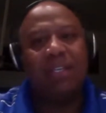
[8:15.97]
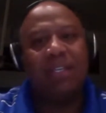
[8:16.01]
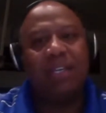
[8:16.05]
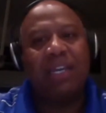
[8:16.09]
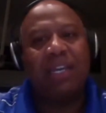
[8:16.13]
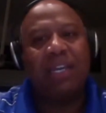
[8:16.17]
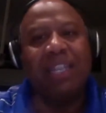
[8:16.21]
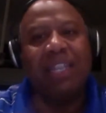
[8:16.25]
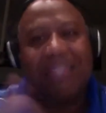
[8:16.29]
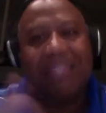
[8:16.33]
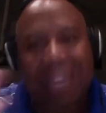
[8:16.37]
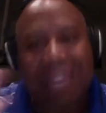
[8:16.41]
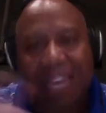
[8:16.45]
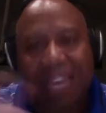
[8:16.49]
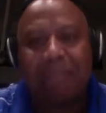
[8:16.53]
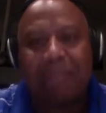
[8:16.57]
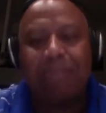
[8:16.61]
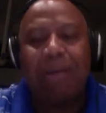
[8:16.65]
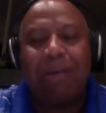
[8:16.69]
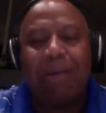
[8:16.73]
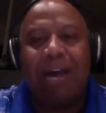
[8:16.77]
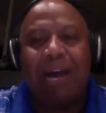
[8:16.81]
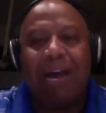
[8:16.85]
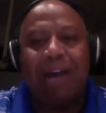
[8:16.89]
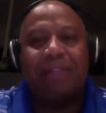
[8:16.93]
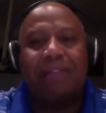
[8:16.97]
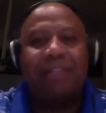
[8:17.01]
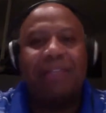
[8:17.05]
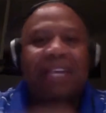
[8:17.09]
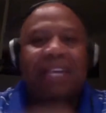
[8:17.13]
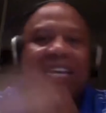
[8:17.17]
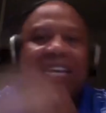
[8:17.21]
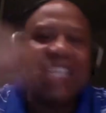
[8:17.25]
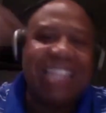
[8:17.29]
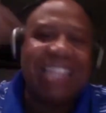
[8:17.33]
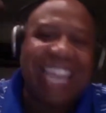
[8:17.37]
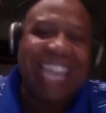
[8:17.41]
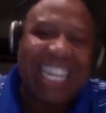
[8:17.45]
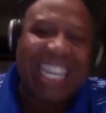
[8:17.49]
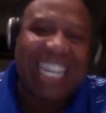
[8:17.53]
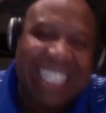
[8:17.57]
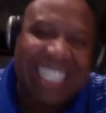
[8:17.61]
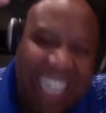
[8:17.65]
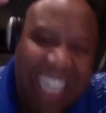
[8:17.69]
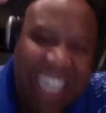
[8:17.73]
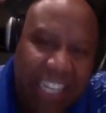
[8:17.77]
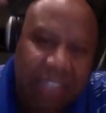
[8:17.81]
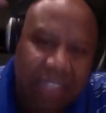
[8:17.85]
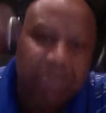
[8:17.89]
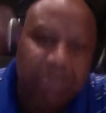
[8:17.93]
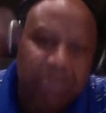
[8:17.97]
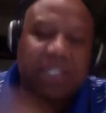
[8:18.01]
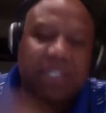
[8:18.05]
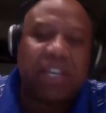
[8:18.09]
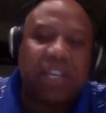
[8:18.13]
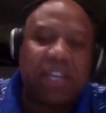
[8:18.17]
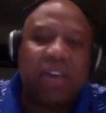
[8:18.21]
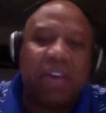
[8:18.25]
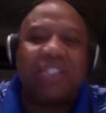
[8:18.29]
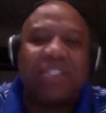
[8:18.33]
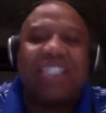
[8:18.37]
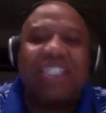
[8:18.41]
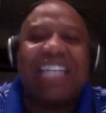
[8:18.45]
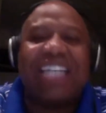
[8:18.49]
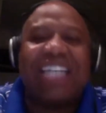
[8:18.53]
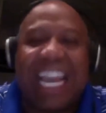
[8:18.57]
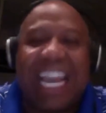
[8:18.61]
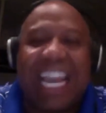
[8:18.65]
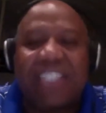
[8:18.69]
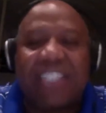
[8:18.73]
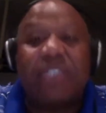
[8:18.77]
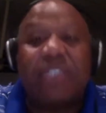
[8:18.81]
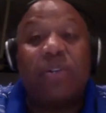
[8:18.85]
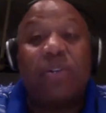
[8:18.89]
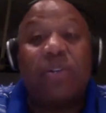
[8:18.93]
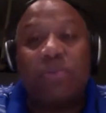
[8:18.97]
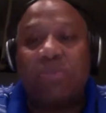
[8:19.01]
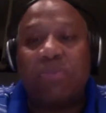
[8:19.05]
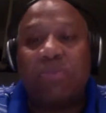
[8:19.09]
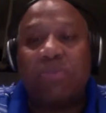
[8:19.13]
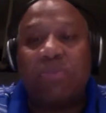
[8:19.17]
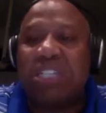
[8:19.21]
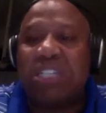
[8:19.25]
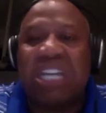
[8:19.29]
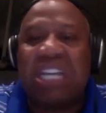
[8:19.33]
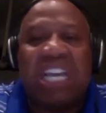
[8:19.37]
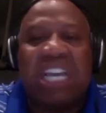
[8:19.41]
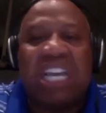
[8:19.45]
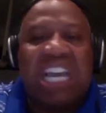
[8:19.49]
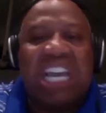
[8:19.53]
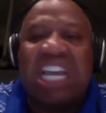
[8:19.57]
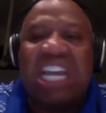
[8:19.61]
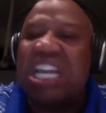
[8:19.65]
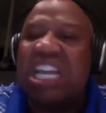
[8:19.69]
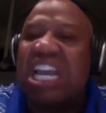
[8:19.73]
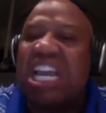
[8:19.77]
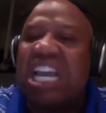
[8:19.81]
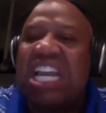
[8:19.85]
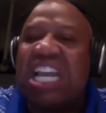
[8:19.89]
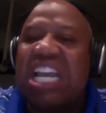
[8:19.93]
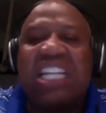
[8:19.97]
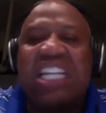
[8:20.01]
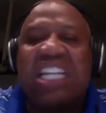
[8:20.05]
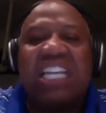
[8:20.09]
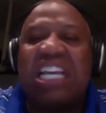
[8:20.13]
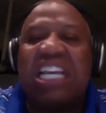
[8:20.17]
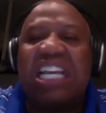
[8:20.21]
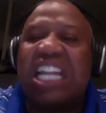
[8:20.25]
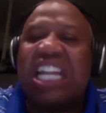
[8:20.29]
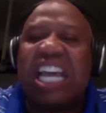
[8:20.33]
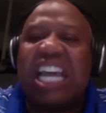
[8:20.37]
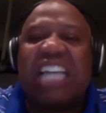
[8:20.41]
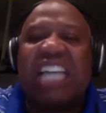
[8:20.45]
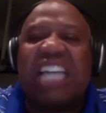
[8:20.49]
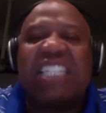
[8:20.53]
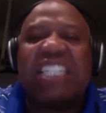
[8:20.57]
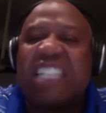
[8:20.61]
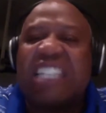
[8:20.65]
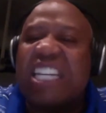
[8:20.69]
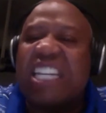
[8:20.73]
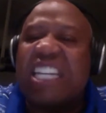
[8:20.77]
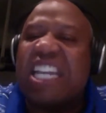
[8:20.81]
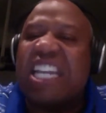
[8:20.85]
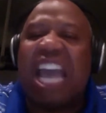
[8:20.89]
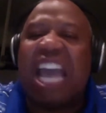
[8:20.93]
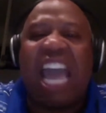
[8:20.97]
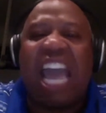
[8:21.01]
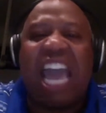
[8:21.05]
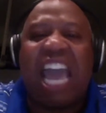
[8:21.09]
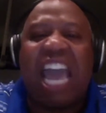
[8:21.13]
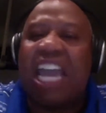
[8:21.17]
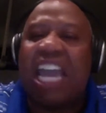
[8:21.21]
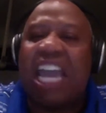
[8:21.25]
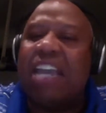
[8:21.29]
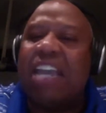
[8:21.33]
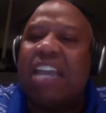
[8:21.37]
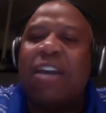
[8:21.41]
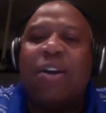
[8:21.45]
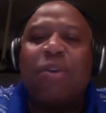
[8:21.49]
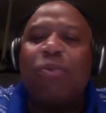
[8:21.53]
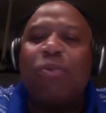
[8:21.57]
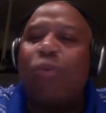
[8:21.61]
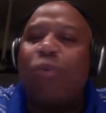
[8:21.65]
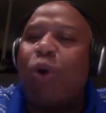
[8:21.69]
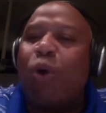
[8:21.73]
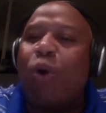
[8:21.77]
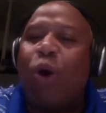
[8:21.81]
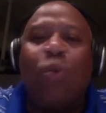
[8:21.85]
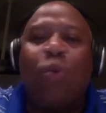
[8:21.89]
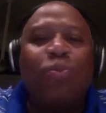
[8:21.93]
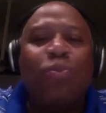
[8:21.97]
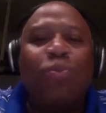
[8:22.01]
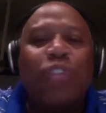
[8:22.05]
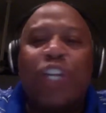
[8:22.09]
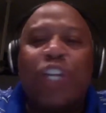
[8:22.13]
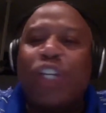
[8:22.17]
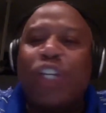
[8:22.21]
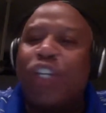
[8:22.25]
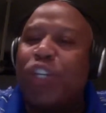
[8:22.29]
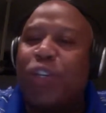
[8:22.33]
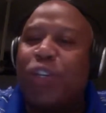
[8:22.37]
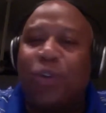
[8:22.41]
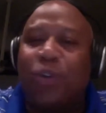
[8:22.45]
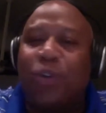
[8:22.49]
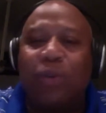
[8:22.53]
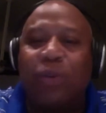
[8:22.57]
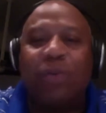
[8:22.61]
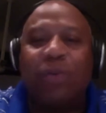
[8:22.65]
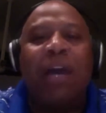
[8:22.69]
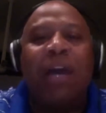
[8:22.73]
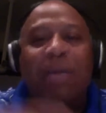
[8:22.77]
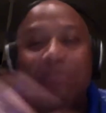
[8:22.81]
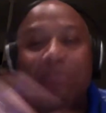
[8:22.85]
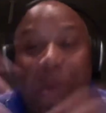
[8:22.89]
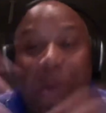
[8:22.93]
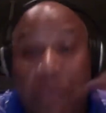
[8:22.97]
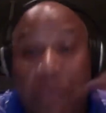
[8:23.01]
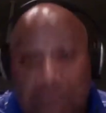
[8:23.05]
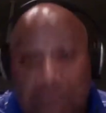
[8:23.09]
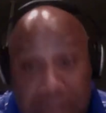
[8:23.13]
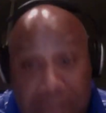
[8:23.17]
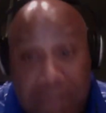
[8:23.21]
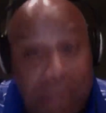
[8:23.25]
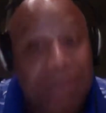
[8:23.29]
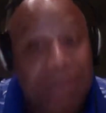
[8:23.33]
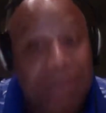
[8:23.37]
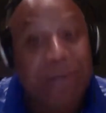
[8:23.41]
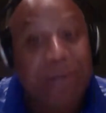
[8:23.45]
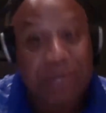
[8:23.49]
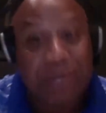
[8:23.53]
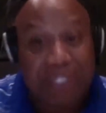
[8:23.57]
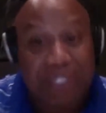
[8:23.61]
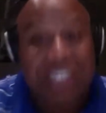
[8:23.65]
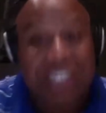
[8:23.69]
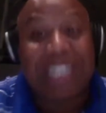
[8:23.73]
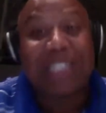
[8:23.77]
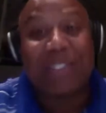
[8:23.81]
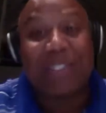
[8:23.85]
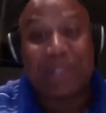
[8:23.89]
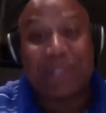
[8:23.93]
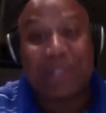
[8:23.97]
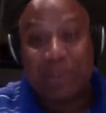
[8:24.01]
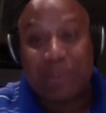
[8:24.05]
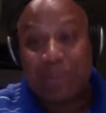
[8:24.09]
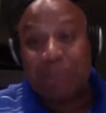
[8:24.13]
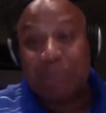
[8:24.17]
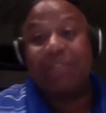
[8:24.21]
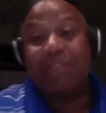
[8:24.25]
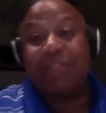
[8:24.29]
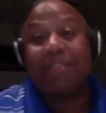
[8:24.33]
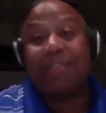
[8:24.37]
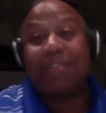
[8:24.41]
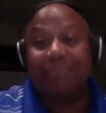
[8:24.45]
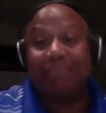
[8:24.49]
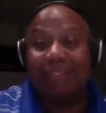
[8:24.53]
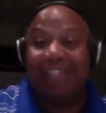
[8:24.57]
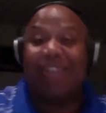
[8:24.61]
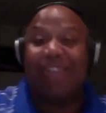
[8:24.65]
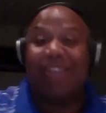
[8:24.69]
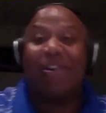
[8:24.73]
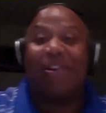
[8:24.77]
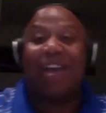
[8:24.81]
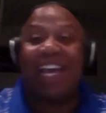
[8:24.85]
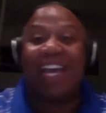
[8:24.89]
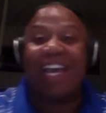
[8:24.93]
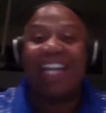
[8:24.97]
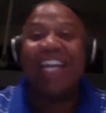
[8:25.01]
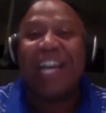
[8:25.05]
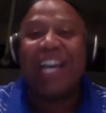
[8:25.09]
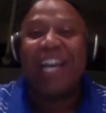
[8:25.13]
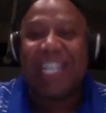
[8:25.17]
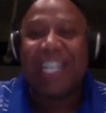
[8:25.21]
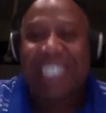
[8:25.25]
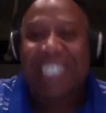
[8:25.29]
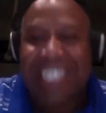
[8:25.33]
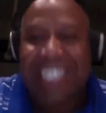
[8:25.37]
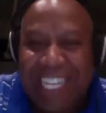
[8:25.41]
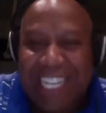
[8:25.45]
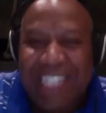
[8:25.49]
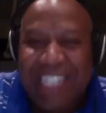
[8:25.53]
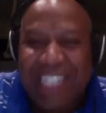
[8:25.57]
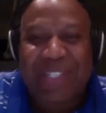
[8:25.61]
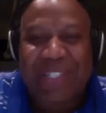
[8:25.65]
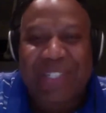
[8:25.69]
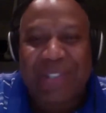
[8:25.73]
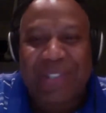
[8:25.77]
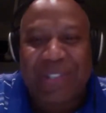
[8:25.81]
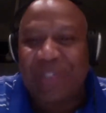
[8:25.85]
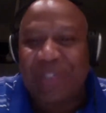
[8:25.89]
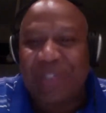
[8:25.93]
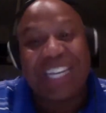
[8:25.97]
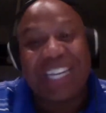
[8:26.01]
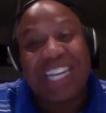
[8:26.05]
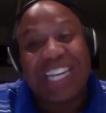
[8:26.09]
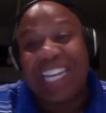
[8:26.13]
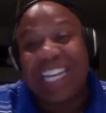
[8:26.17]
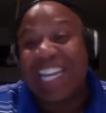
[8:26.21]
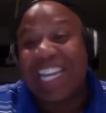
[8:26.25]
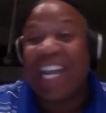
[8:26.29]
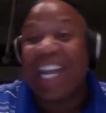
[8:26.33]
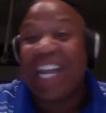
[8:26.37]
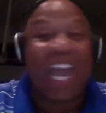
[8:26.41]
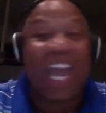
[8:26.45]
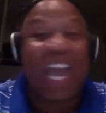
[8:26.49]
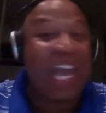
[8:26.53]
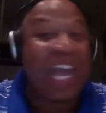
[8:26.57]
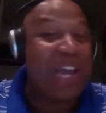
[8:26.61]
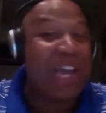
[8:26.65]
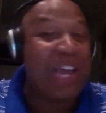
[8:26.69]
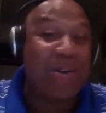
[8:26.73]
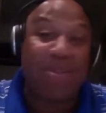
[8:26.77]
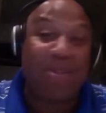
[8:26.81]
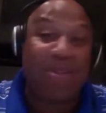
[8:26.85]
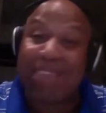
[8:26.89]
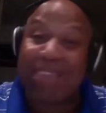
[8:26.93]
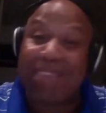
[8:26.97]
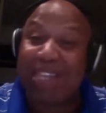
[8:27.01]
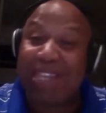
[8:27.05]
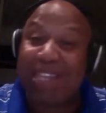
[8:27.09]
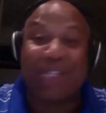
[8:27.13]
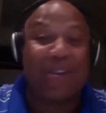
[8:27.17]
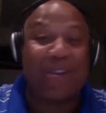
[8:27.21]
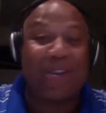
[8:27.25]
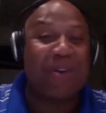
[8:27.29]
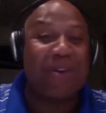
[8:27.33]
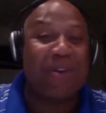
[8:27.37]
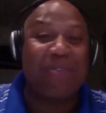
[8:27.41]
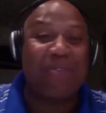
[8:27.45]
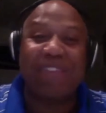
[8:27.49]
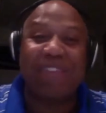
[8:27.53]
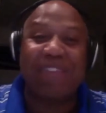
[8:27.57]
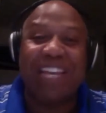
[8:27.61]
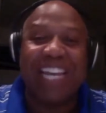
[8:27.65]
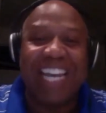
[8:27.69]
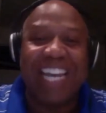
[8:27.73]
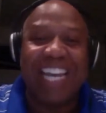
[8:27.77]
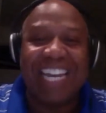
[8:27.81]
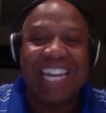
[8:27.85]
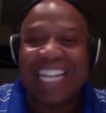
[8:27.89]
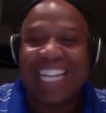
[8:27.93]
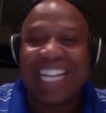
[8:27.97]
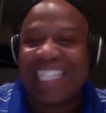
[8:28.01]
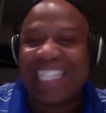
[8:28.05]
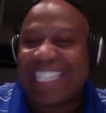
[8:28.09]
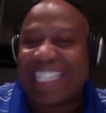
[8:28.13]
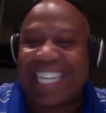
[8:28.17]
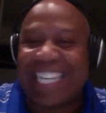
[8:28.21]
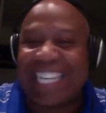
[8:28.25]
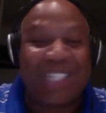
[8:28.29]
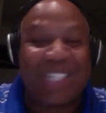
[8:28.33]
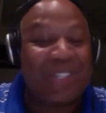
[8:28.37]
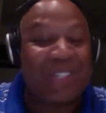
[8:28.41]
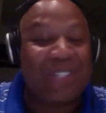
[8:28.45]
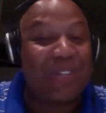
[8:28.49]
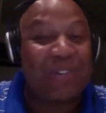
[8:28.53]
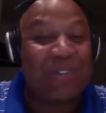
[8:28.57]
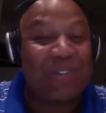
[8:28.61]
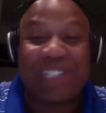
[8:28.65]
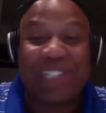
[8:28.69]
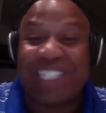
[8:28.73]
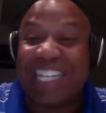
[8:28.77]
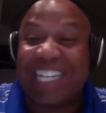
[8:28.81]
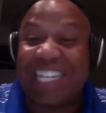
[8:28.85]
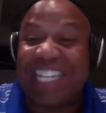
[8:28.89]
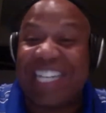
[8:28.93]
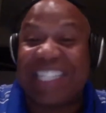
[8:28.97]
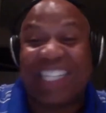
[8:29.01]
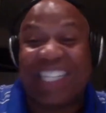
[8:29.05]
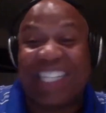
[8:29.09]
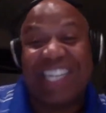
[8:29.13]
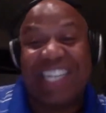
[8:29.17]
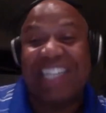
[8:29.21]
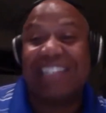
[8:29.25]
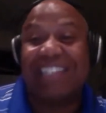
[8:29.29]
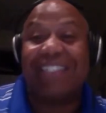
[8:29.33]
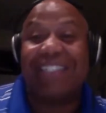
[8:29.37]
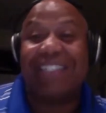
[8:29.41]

Think about it. They see themselves as A students, and anything less than the A won't do. But remember those C students, all right? A C student can get an A on a midterm, and that C student says this.